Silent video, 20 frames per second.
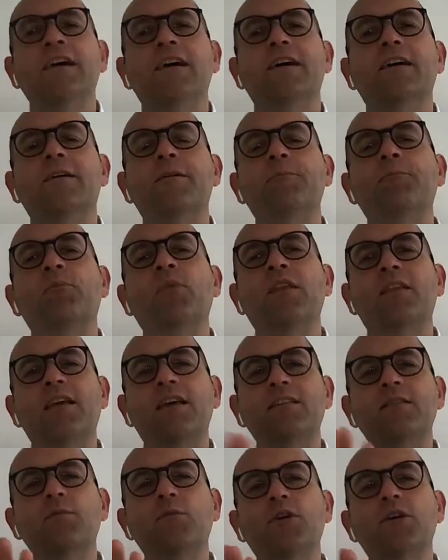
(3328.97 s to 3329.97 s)
Um,
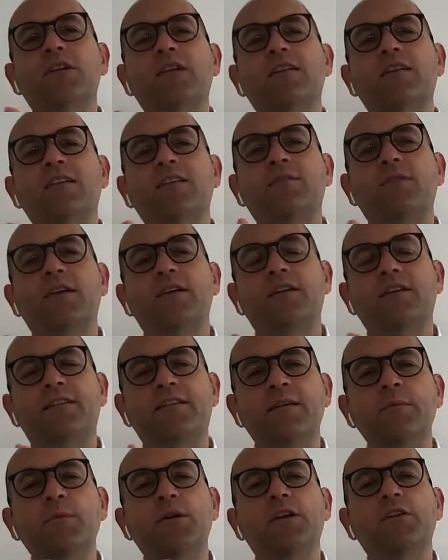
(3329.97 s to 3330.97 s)
there's a word that is very
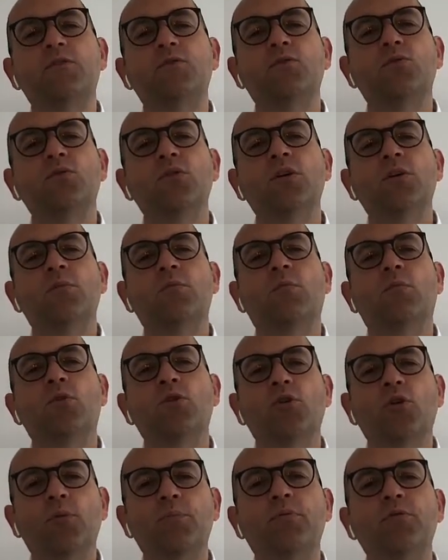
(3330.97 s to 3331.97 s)
similar to
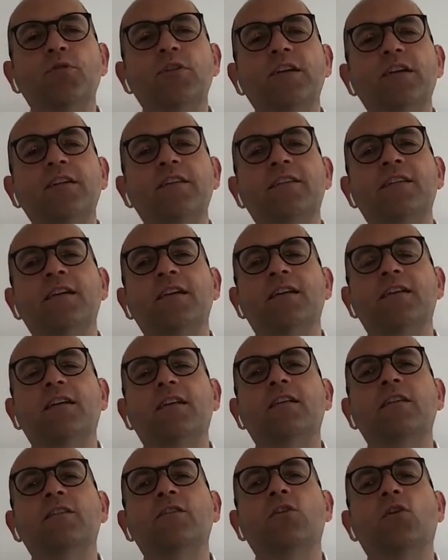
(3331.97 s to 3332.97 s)
monopolies,
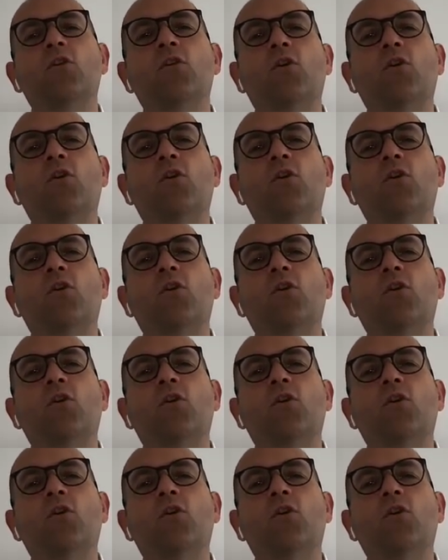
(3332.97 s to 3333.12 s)
that is